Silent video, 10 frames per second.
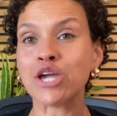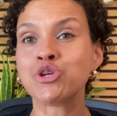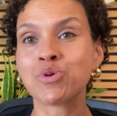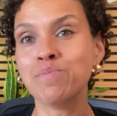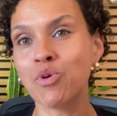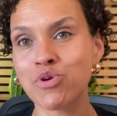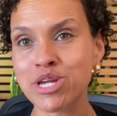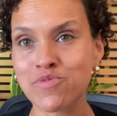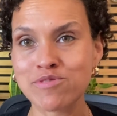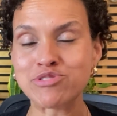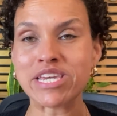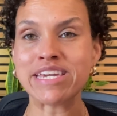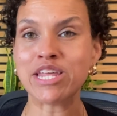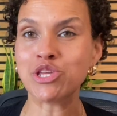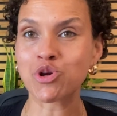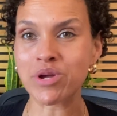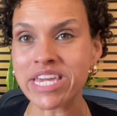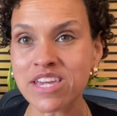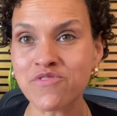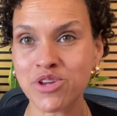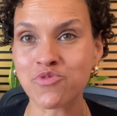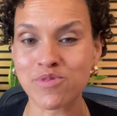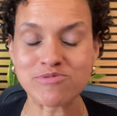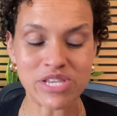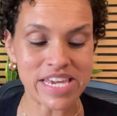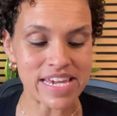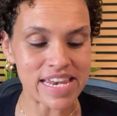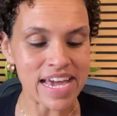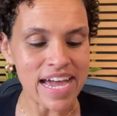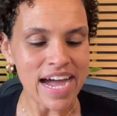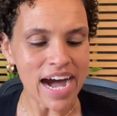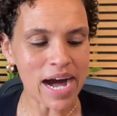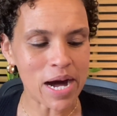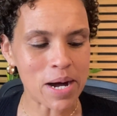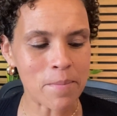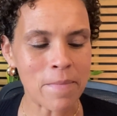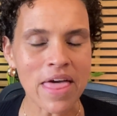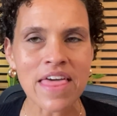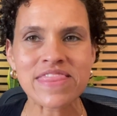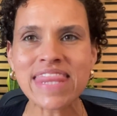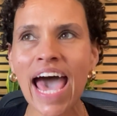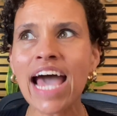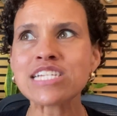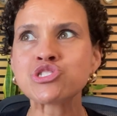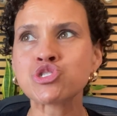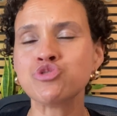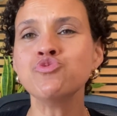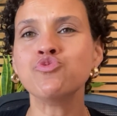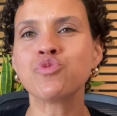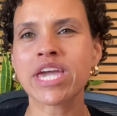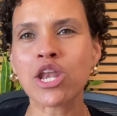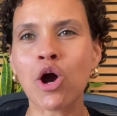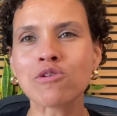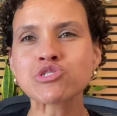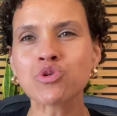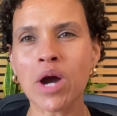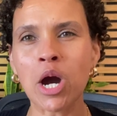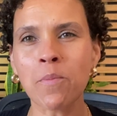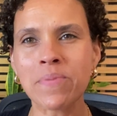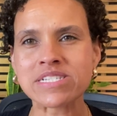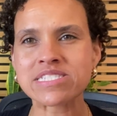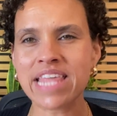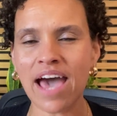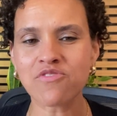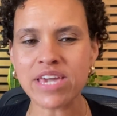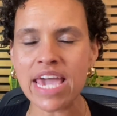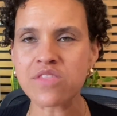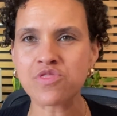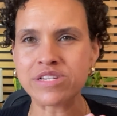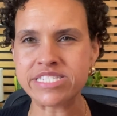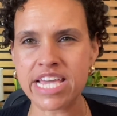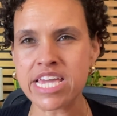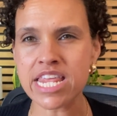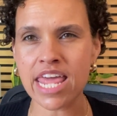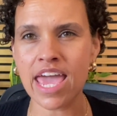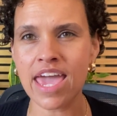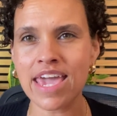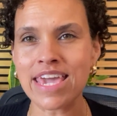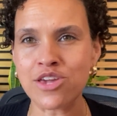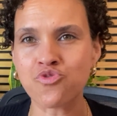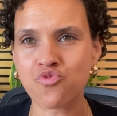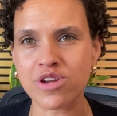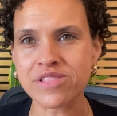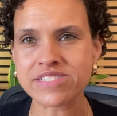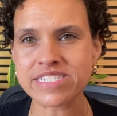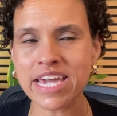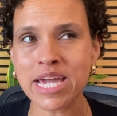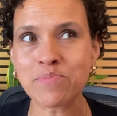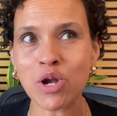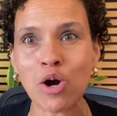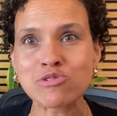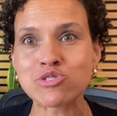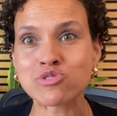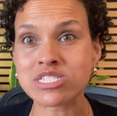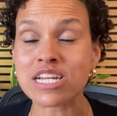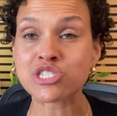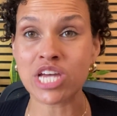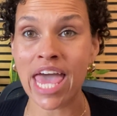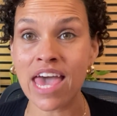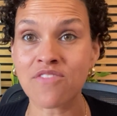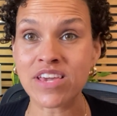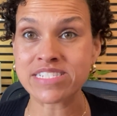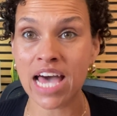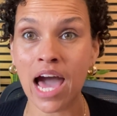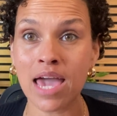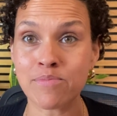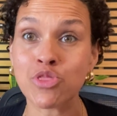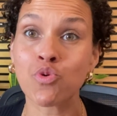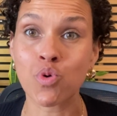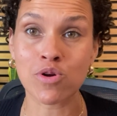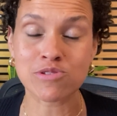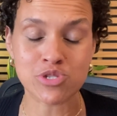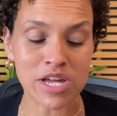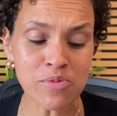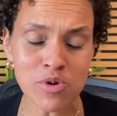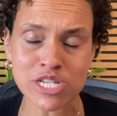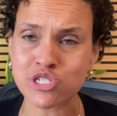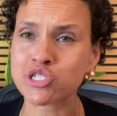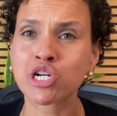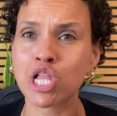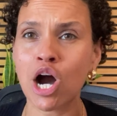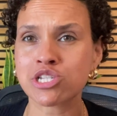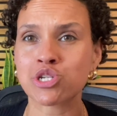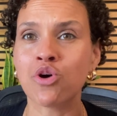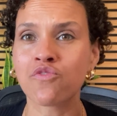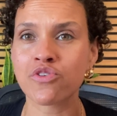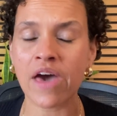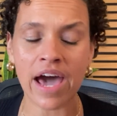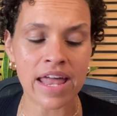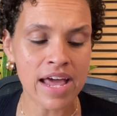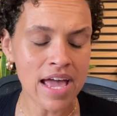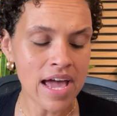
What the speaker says: your morning routine and your evening routine, that too can also help us navigate the day-to-day in real estate, but also such a heavy time in the world. So I didn't want to just gloss over that